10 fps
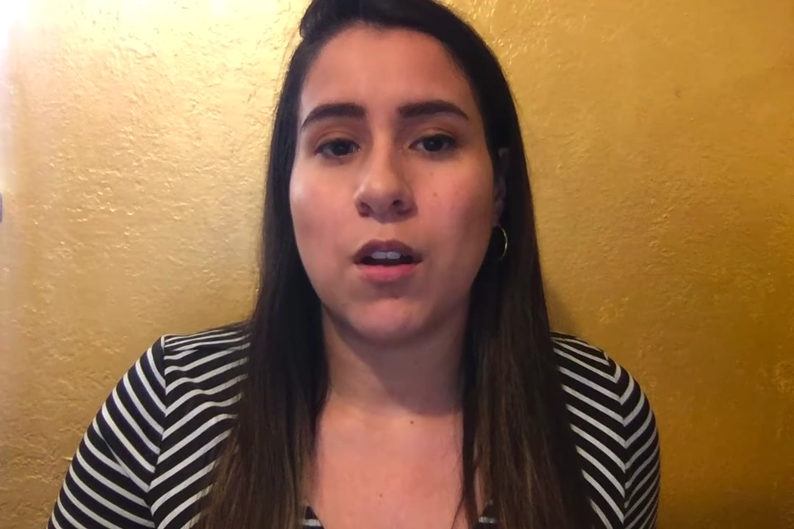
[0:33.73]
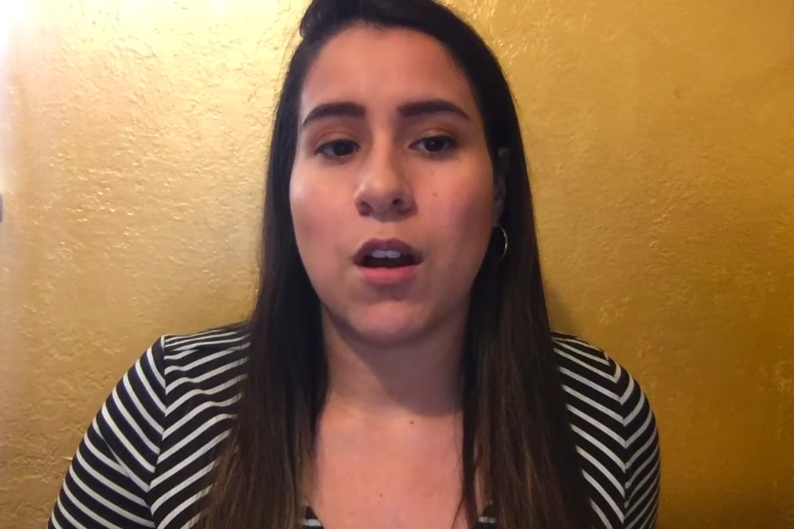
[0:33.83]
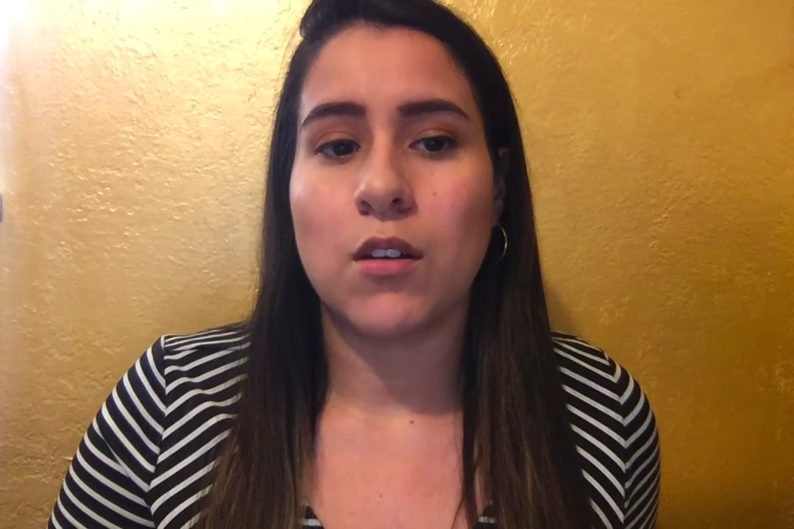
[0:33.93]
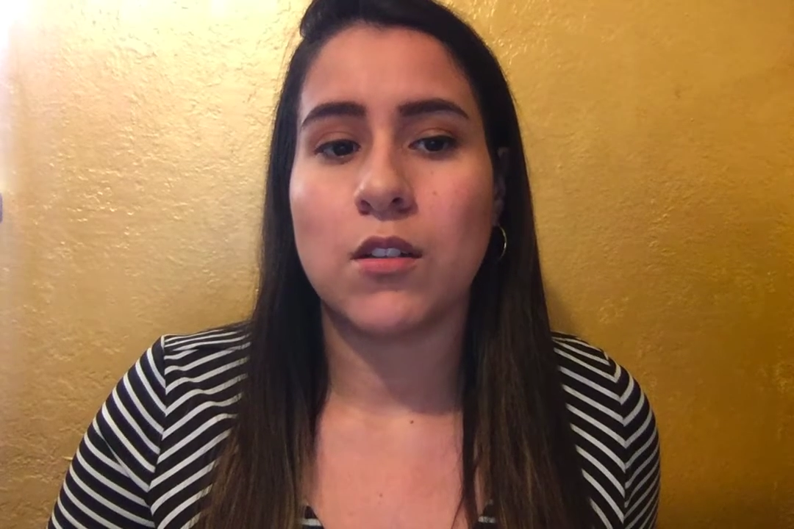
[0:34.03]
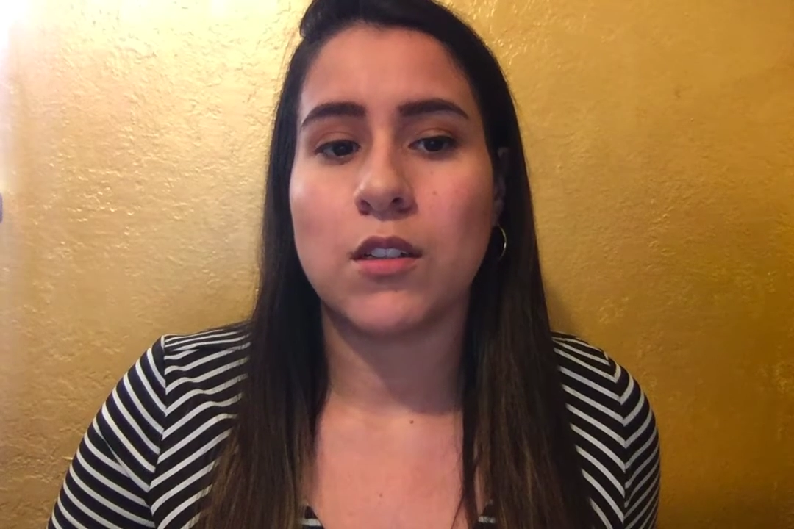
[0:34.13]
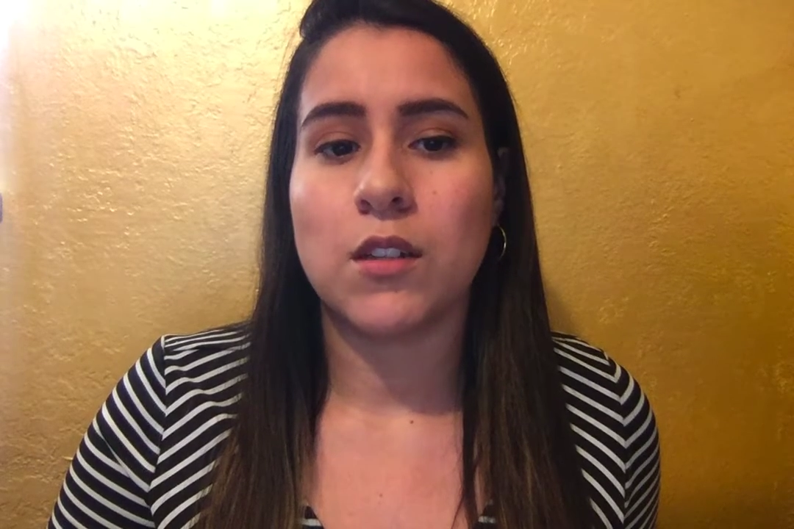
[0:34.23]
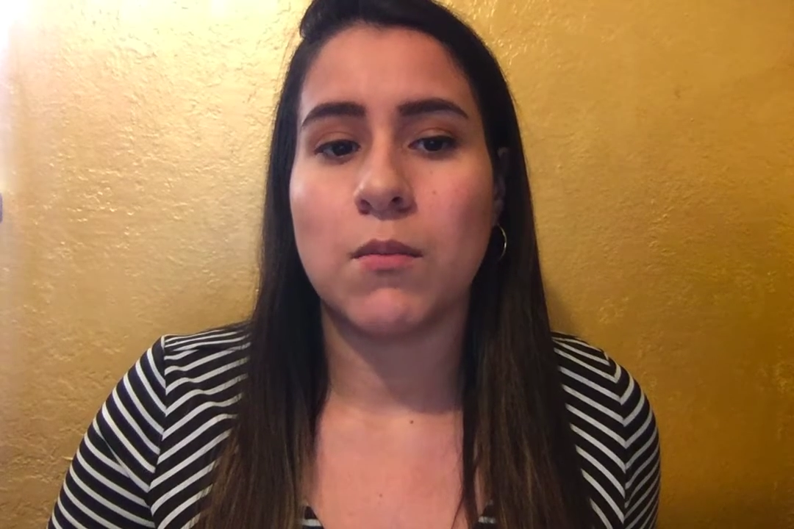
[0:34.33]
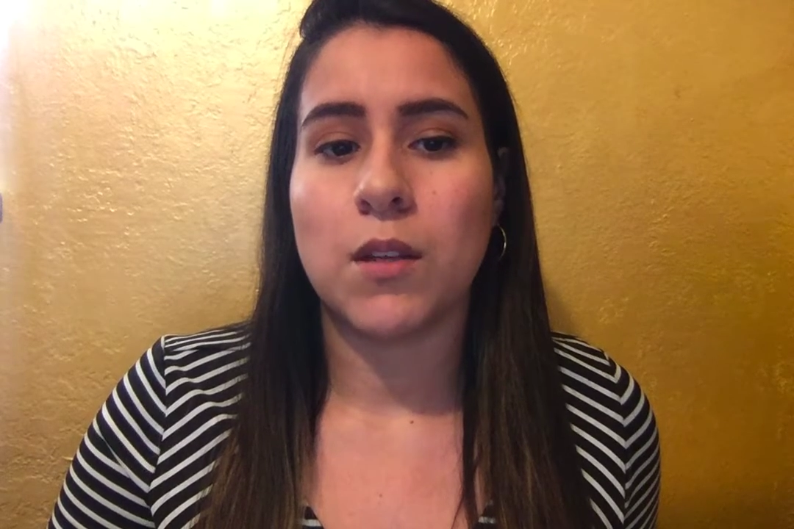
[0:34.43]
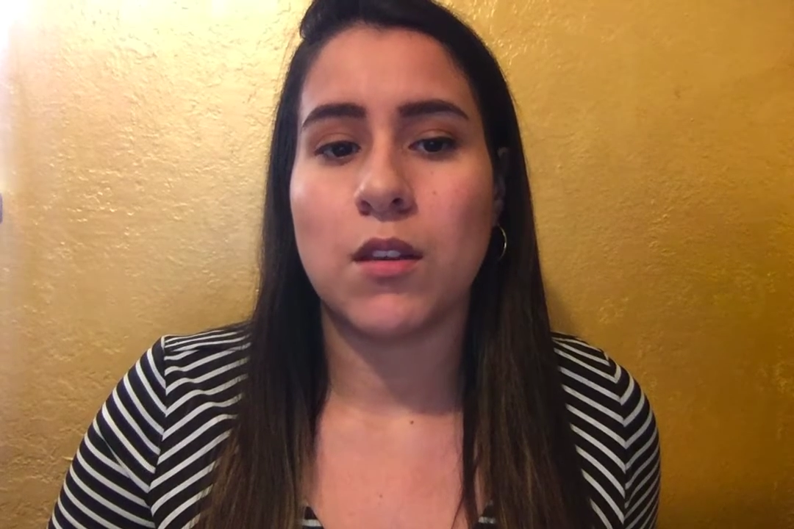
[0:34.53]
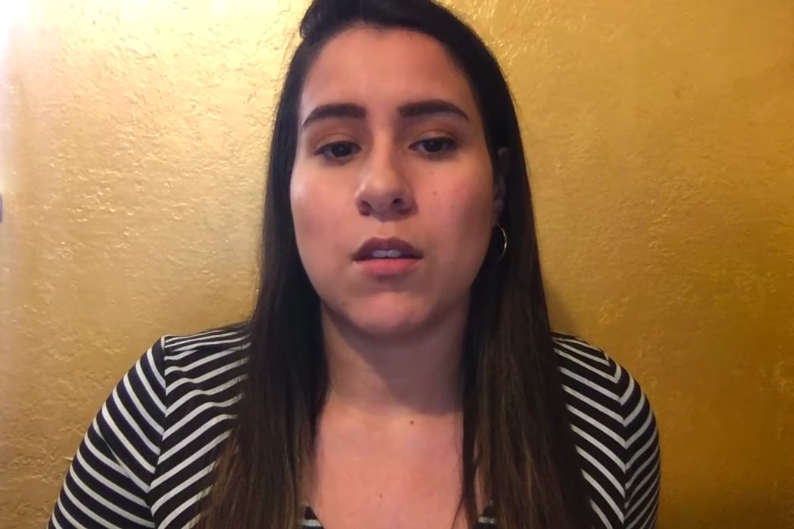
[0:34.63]
under the
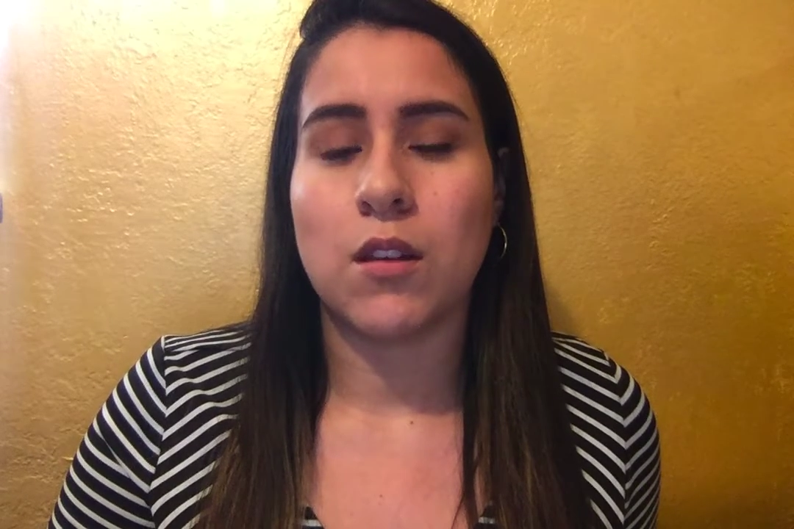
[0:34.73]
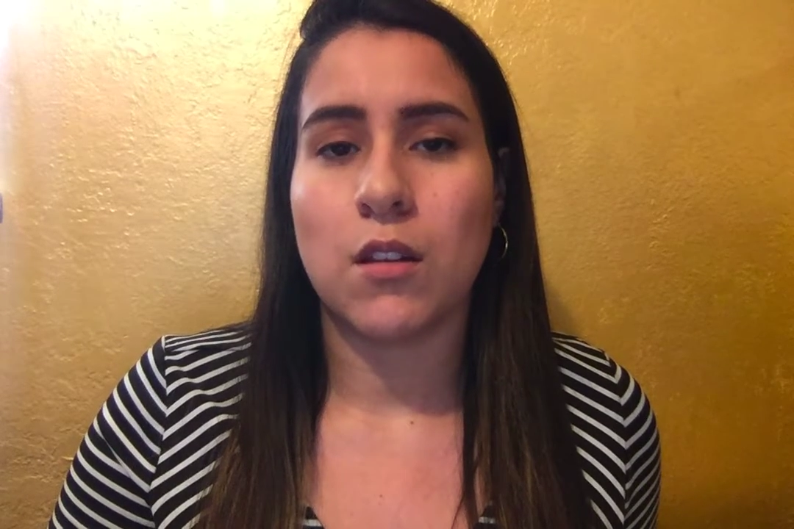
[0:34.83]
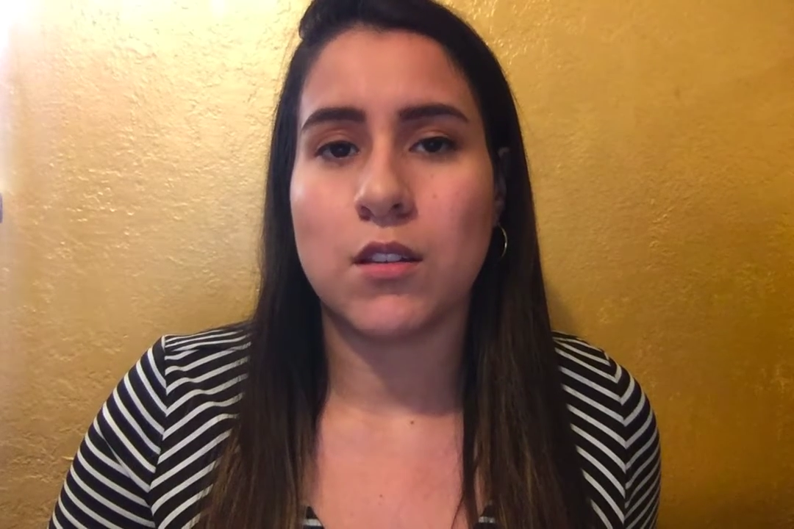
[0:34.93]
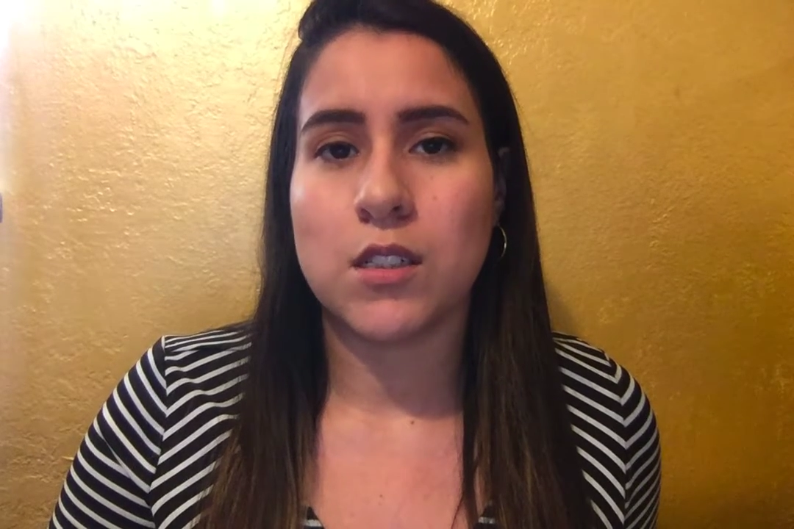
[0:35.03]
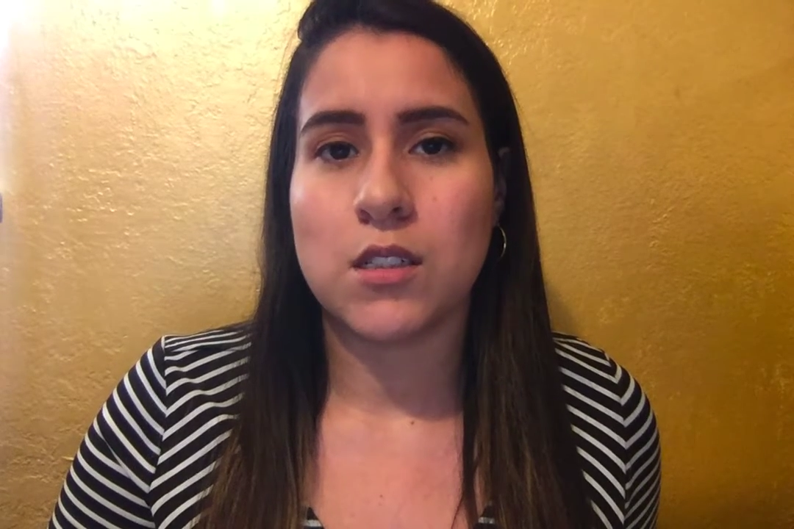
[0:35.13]
methodology